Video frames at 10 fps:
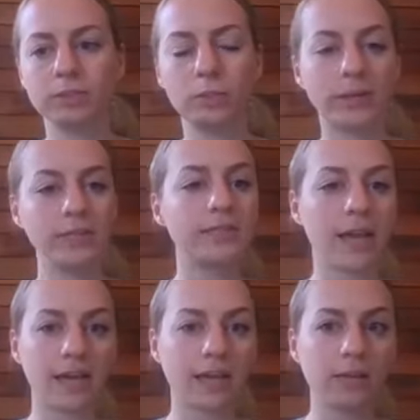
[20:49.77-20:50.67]

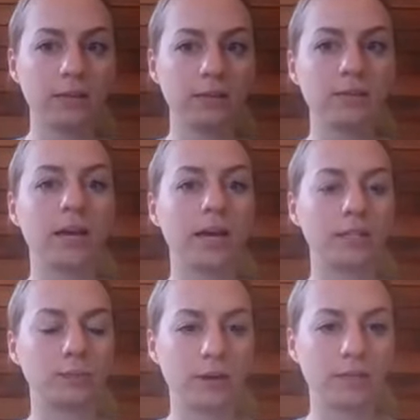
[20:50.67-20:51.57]
22nd
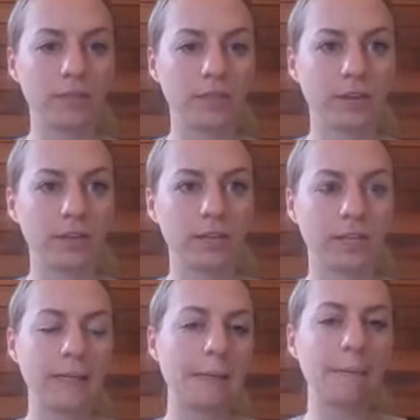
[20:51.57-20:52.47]
at
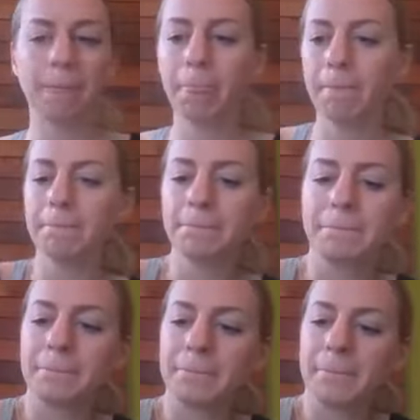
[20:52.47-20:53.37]
12:30.
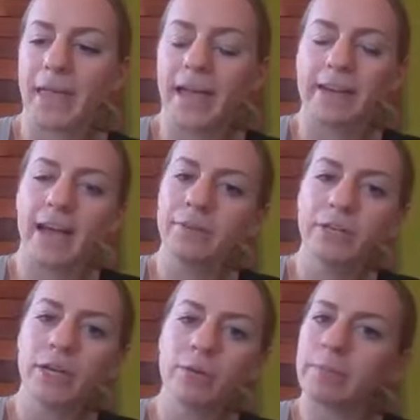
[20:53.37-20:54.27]
And I
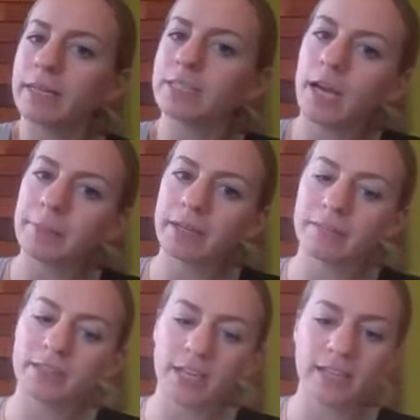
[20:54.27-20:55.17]
don't know what my topic
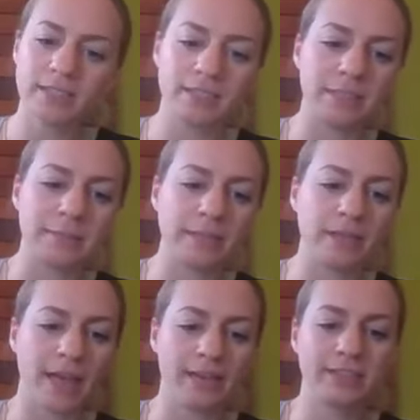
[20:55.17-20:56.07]
of the day is going to be
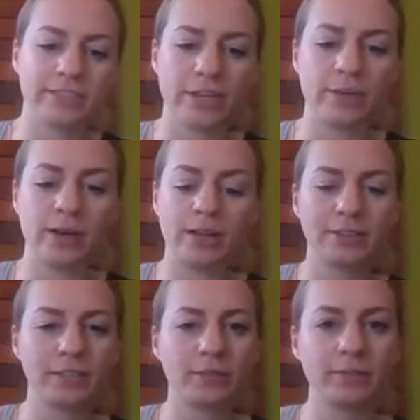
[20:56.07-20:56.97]
yet. So
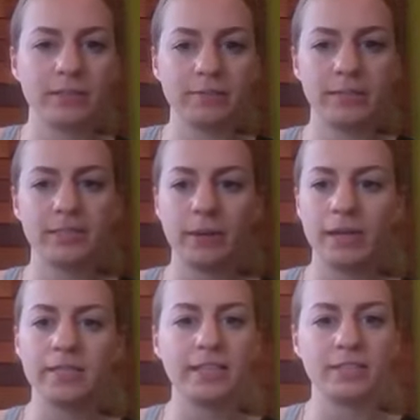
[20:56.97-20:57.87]
also give me some
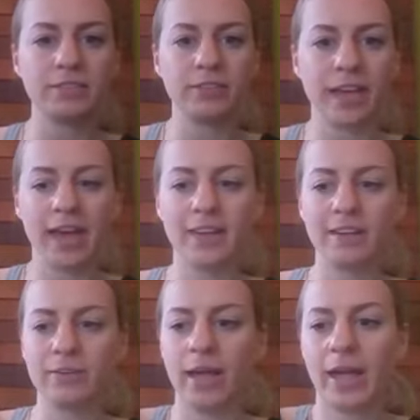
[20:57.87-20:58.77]
ideas for that.
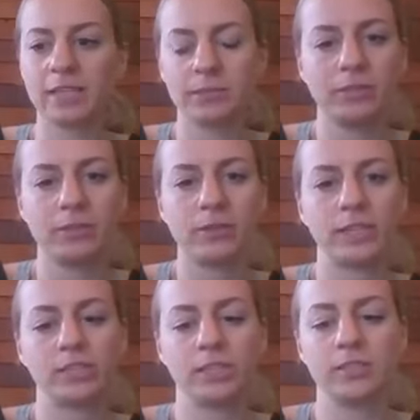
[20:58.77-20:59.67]
Ask me your
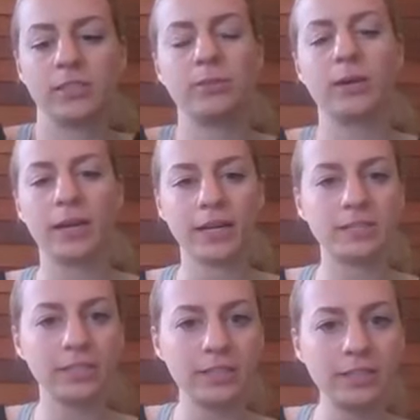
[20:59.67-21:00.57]
questions that you want
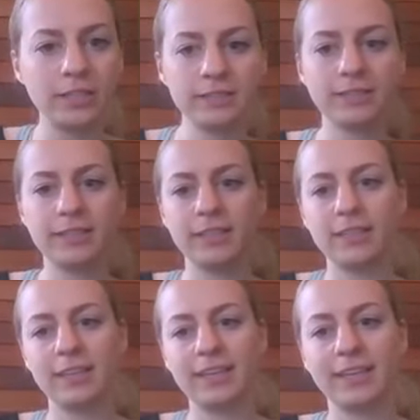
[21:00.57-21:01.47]
answered.
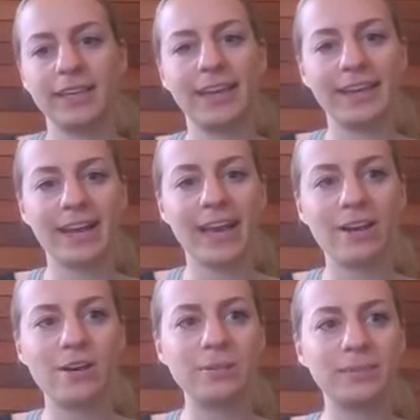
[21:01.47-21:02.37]
And I
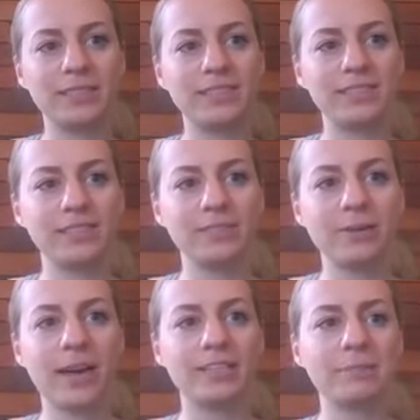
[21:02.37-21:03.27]
hope to see you
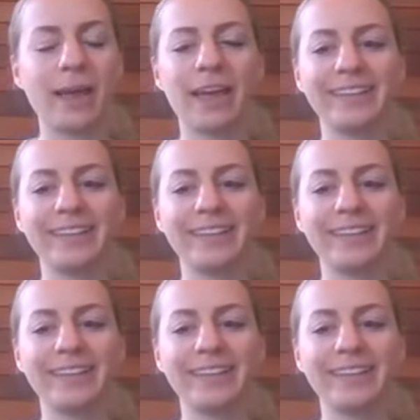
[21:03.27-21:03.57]
guys back